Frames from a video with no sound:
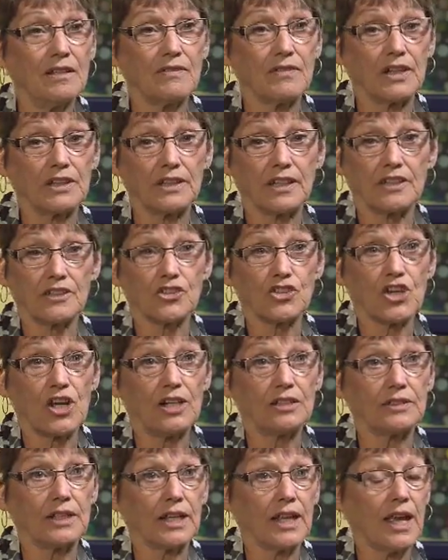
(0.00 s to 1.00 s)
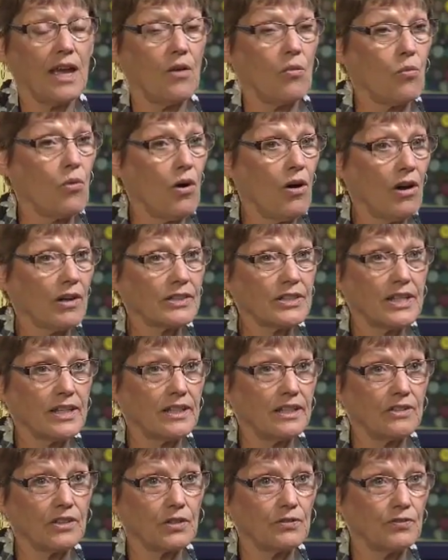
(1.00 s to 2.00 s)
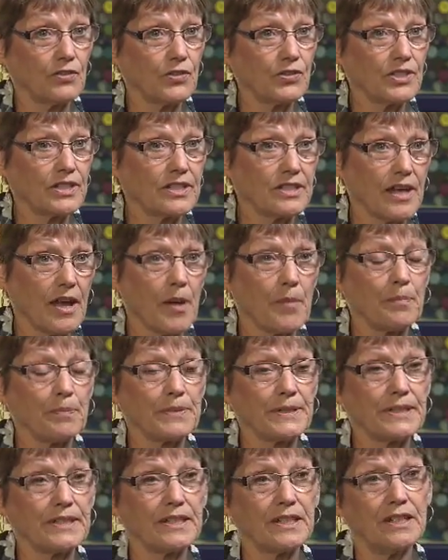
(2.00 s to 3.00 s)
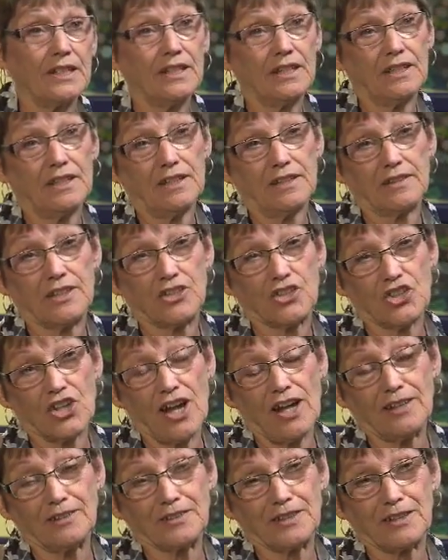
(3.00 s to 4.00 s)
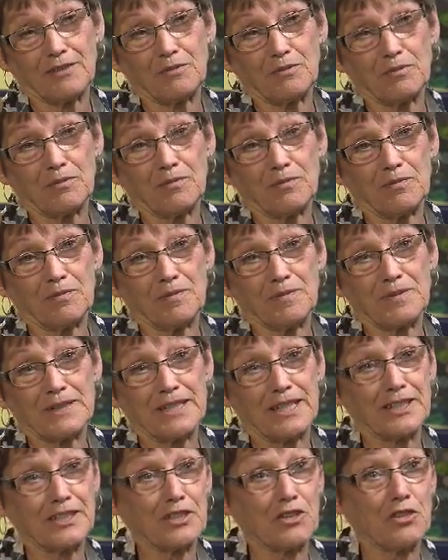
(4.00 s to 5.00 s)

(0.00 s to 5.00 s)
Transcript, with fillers: the little child that can't walk taking their first steps, the child that says